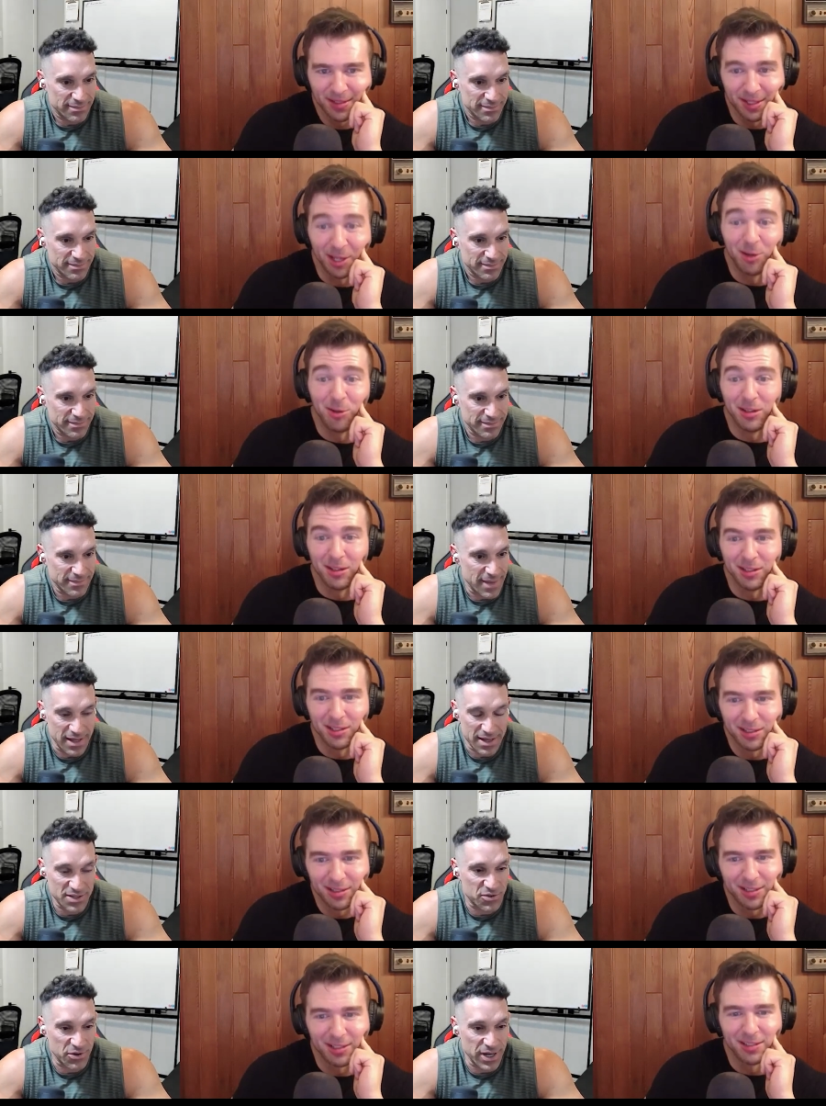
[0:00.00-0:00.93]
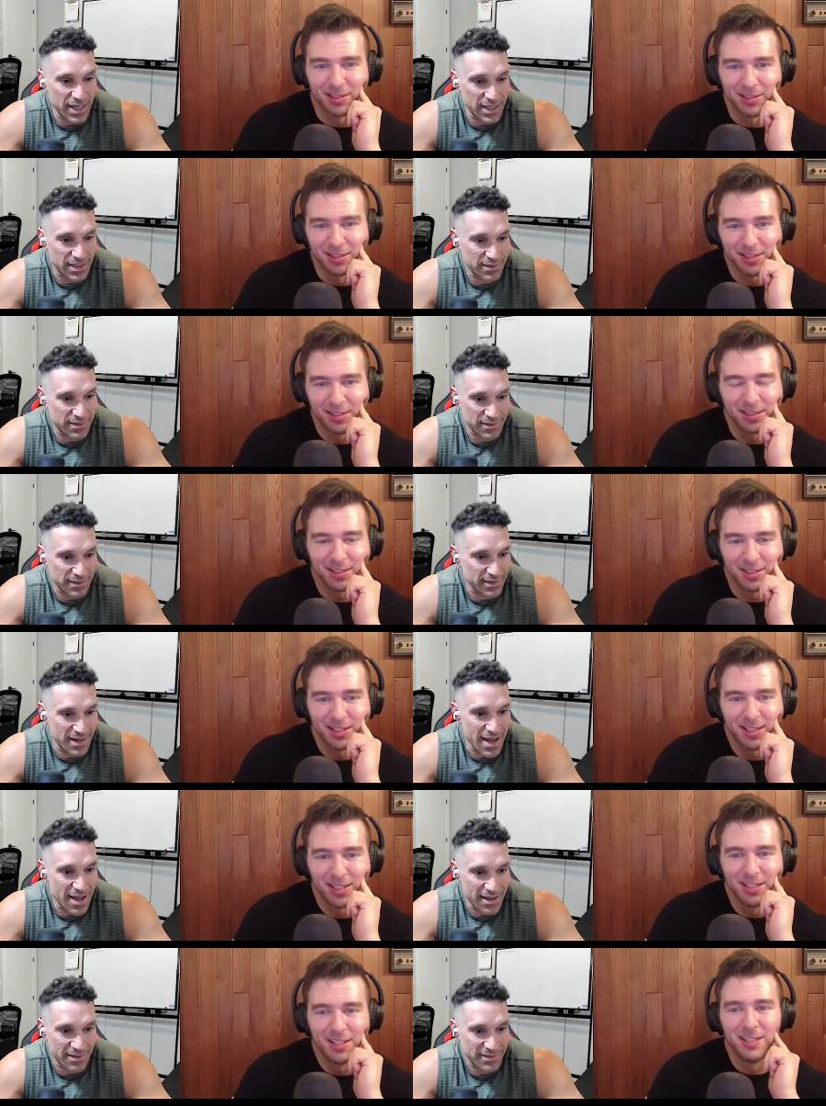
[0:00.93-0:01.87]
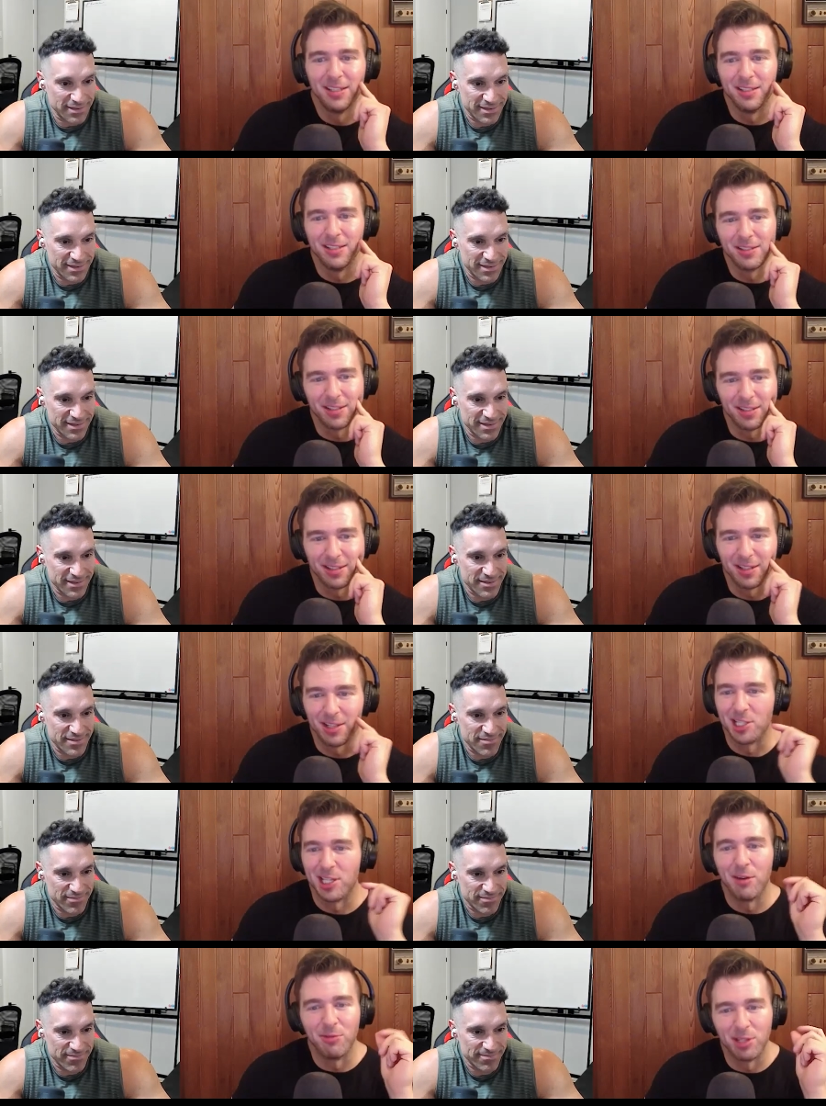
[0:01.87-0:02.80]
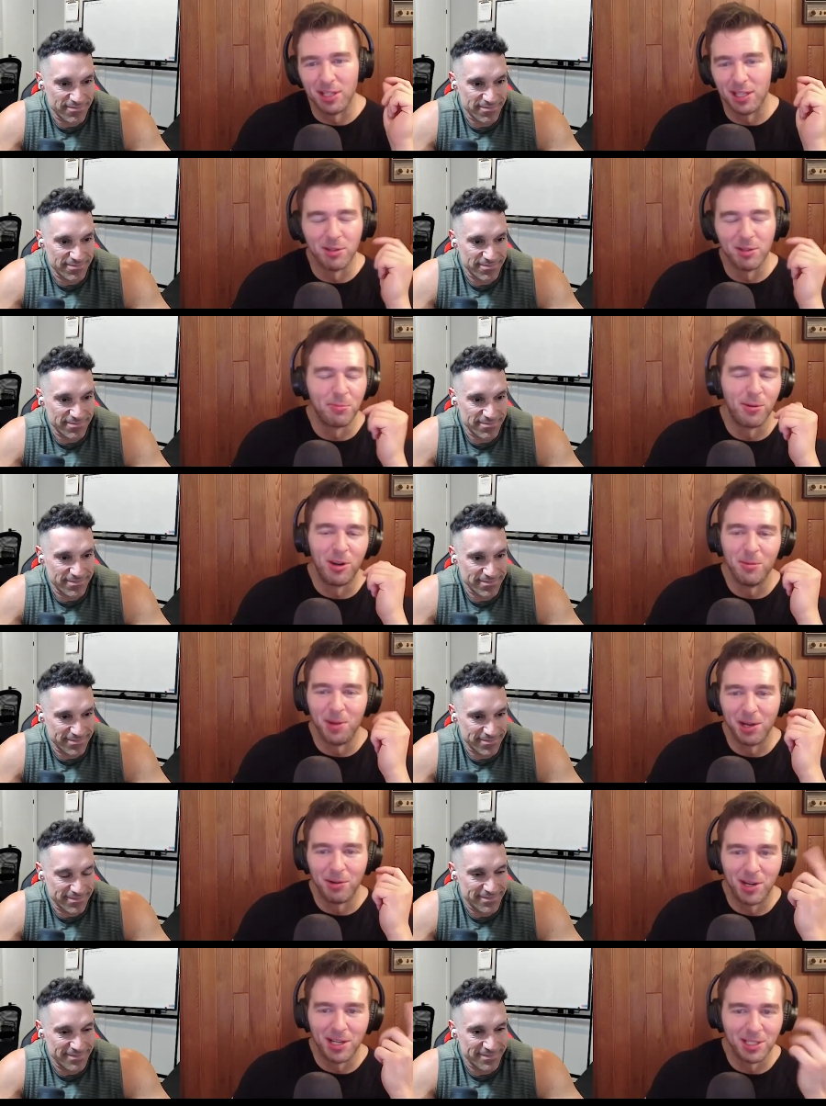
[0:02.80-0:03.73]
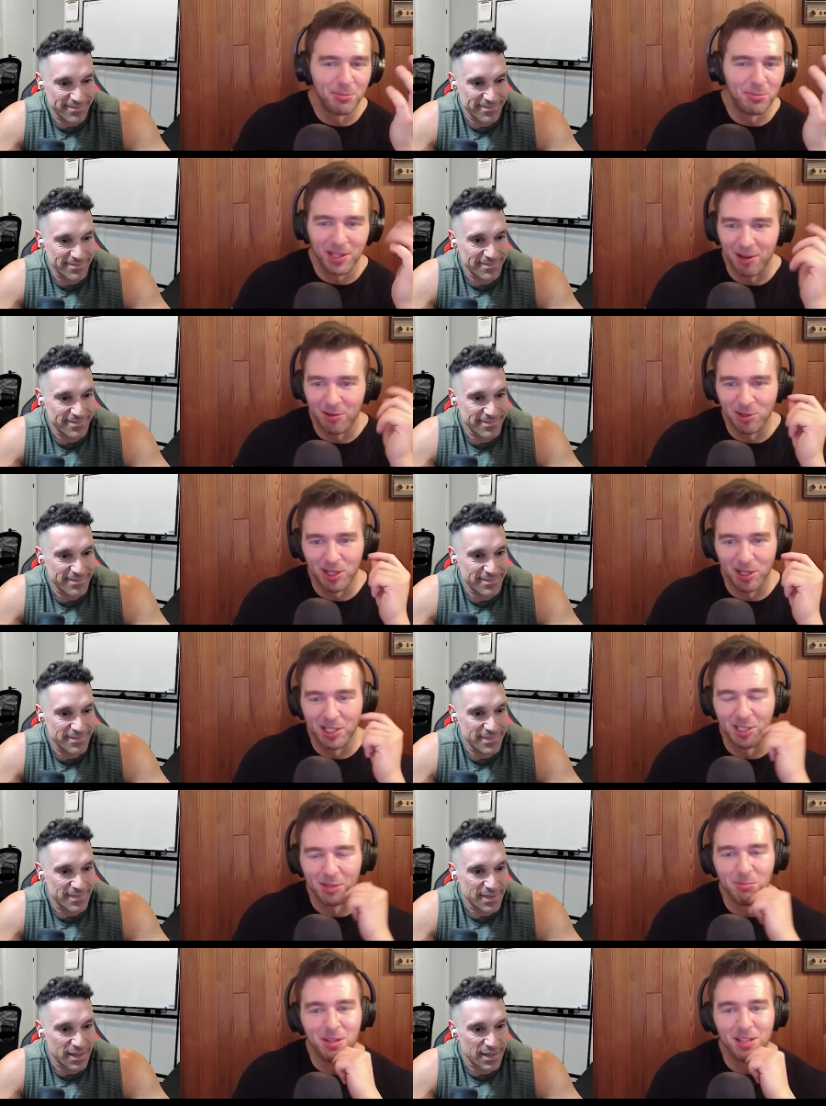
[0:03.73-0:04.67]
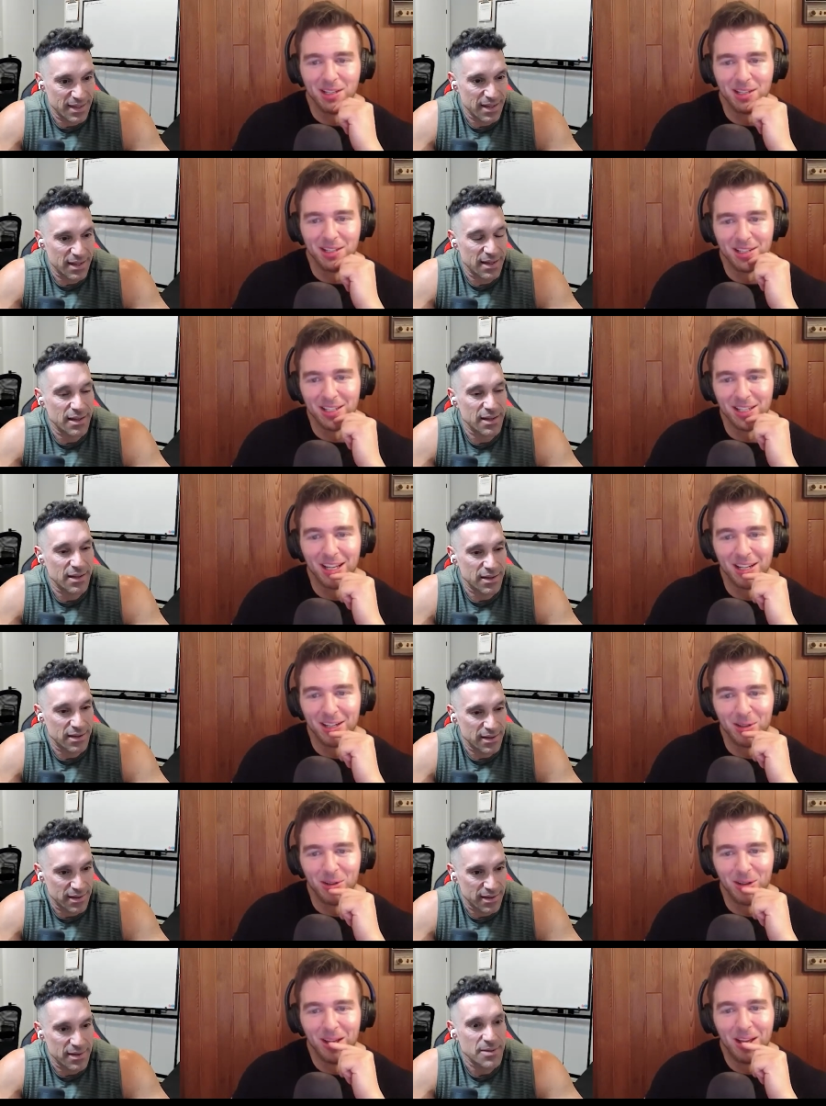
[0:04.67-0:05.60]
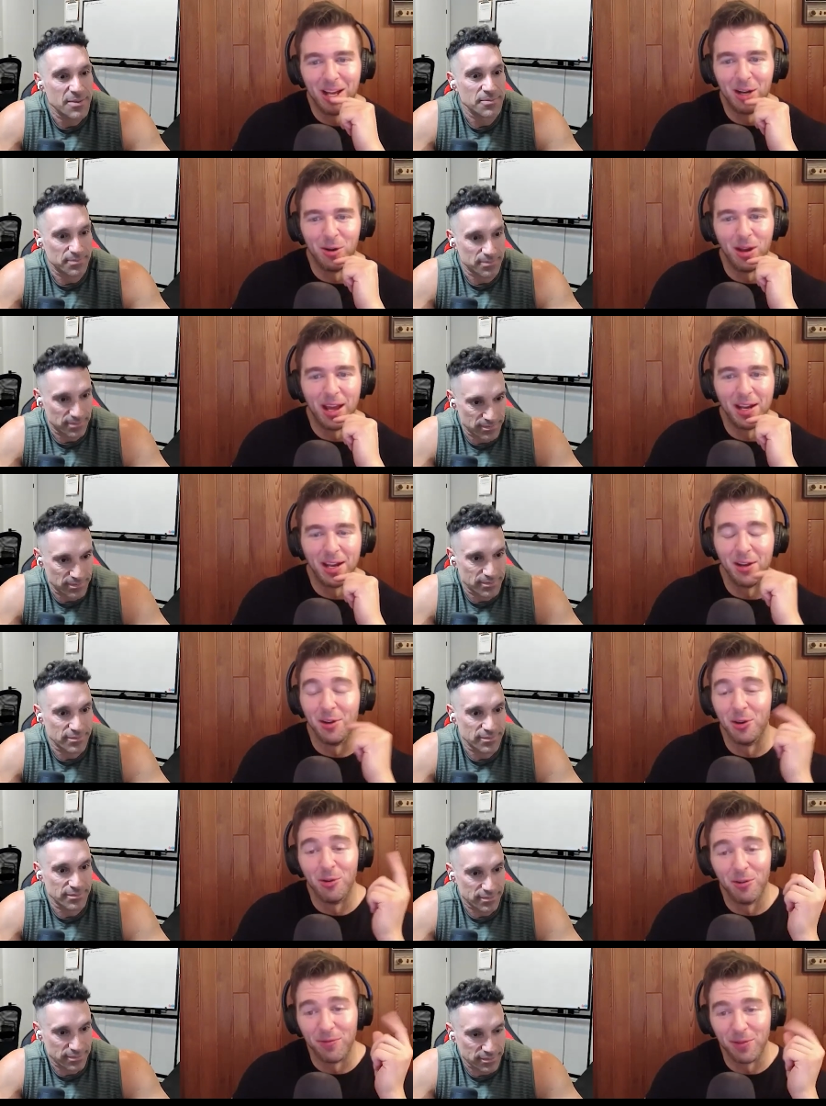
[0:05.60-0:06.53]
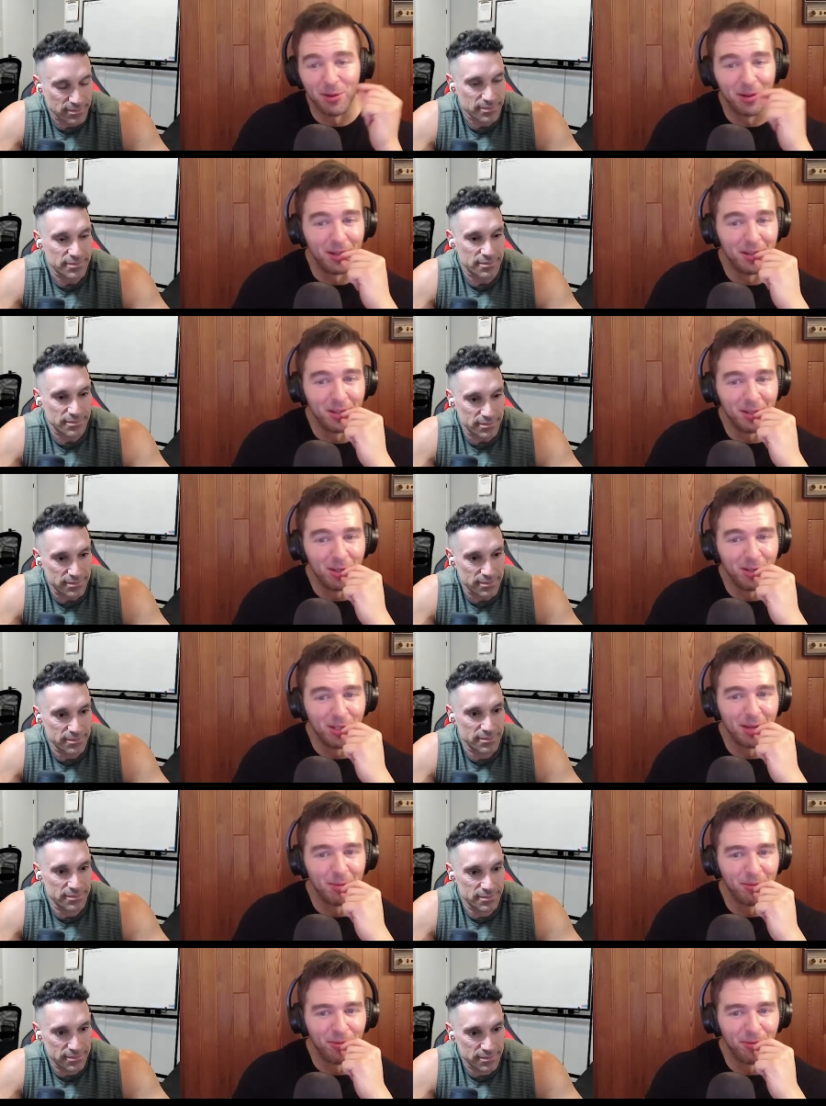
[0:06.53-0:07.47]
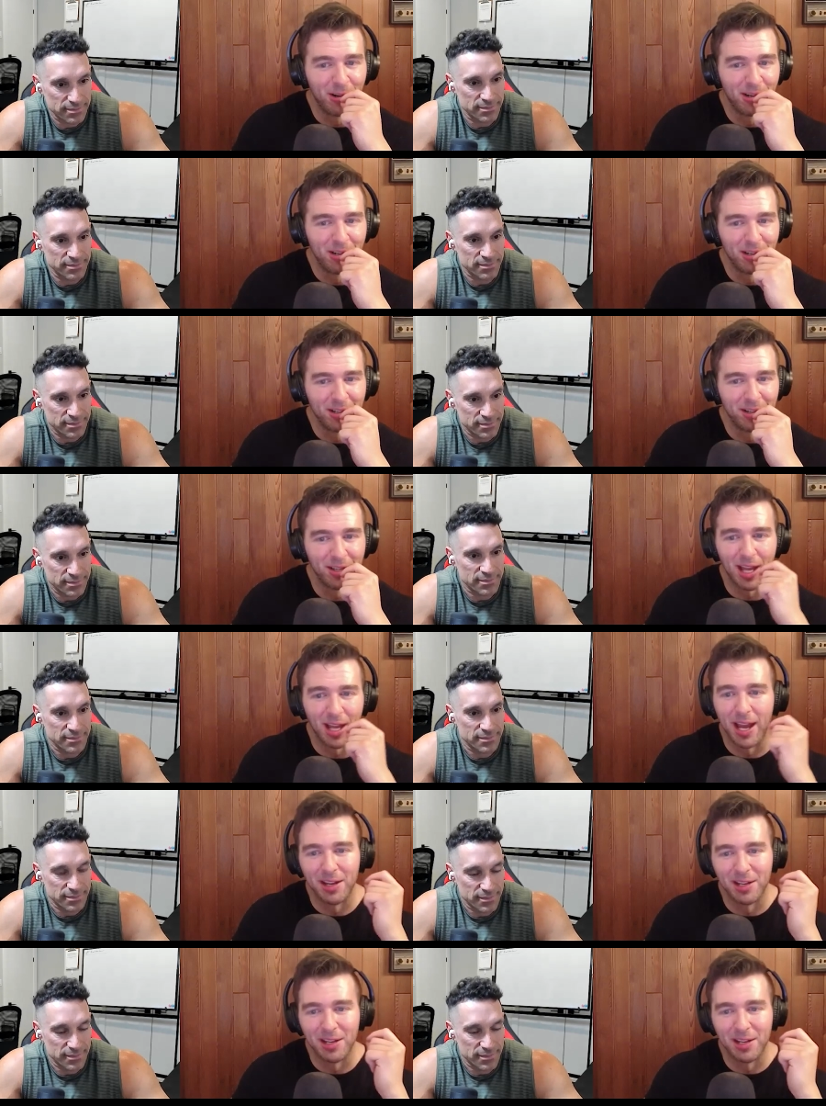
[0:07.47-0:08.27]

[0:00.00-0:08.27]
Speaker 1: Oh, really?
Speaker 2: I think it's great. Yeah. Okay.
Speaker 1: Because that was part of my recipe that I was going to submit, and I didn't know if you had used that before. I